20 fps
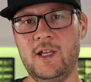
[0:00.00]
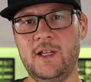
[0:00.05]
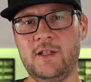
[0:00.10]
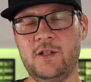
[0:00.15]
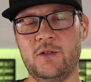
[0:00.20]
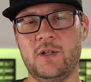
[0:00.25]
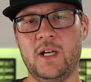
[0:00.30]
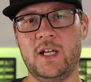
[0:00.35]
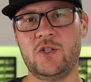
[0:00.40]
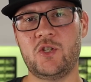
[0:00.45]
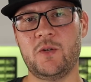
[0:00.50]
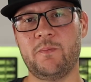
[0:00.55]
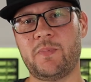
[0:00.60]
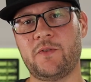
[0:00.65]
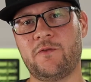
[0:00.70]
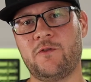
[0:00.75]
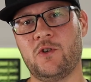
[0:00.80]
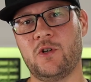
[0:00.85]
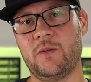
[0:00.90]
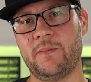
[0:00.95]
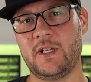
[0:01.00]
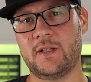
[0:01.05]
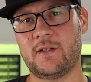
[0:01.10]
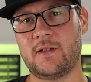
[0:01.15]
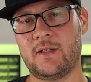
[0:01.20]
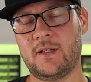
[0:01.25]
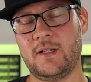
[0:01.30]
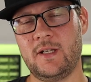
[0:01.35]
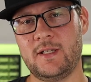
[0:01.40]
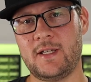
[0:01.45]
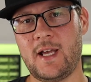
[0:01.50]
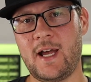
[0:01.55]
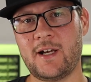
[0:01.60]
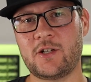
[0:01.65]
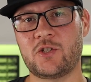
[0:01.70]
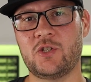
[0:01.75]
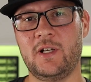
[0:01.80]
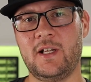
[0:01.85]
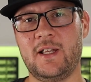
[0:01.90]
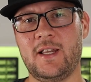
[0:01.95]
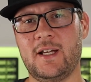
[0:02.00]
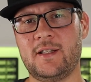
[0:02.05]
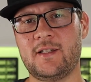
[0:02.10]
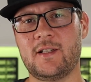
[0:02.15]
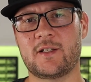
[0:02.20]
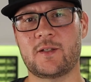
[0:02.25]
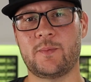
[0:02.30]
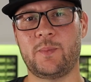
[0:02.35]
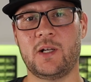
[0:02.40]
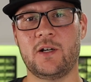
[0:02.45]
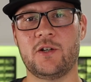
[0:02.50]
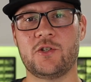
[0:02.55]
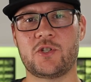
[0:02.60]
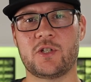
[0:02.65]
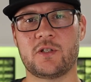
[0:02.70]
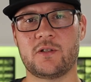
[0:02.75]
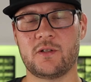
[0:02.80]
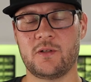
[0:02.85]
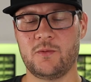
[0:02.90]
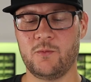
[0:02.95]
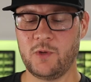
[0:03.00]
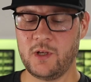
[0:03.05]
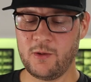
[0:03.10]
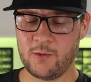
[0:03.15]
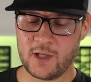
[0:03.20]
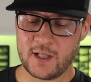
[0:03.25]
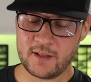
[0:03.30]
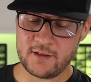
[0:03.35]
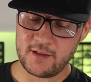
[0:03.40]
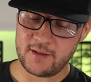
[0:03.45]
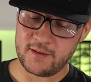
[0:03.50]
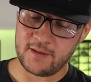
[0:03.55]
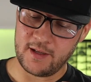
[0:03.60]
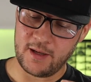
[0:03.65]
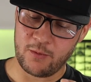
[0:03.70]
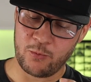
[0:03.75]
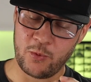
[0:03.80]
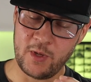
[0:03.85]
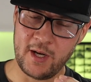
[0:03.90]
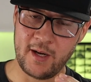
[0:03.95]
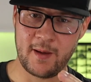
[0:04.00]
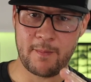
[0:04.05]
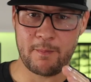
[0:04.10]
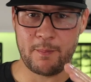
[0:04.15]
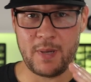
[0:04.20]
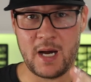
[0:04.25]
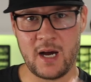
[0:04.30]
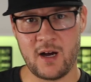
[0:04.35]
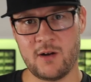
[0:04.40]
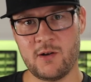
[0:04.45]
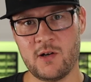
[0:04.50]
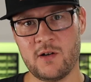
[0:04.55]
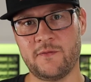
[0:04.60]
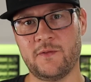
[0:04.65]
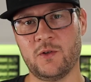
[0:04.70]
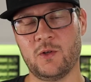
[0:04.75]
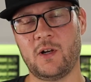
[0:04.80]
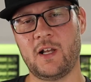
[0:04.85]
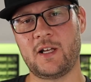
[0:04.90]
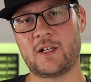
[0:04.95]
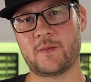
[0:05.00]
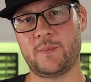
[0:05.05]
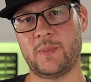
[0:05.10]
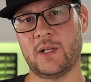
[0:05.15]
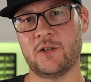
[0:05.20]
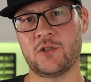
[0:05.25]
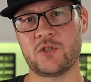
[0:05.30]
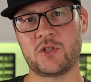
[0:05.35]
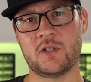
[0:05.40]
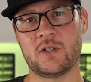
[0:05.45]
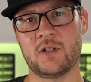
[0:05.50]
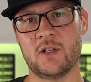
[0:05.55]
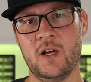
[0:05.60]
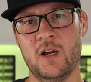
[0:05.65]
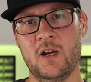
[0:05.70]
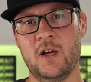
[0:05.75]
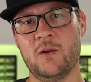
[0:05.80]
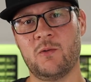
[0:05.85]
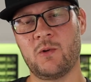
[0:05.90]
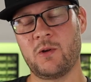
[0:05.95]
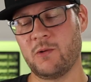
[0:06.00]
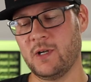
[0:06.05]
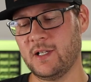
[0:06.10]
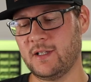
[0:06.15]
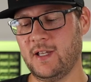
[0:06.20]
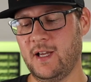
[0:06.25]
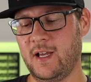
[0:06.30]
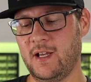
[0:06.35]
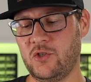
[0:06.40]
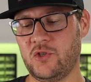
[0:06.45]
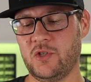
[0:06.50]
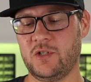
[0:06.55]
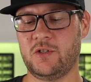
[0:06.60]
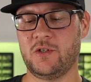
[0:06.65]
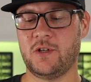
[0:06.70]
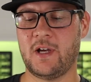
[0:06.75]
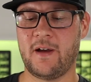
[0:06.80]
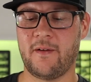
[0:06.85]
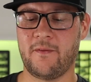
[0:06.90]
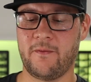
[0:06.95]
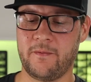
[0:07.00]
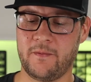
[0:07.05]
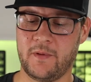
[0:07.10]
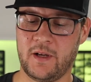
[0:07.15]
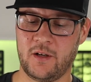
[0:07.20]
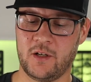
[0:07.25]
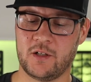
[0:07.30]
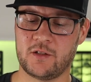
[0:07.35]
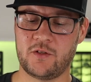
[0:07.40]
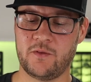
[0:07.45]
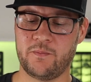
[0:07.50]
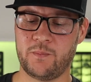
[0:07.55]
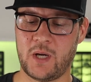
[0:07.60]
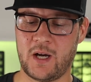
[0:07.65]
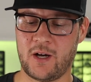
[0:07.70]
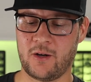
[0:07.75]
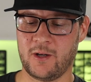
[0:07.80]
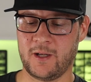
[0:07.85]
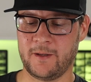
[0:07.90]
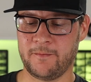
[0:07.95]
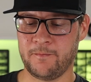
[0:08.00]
to engine performance is actually that explosion. We want a really powerful explosion. We want the engine to have a lot of power.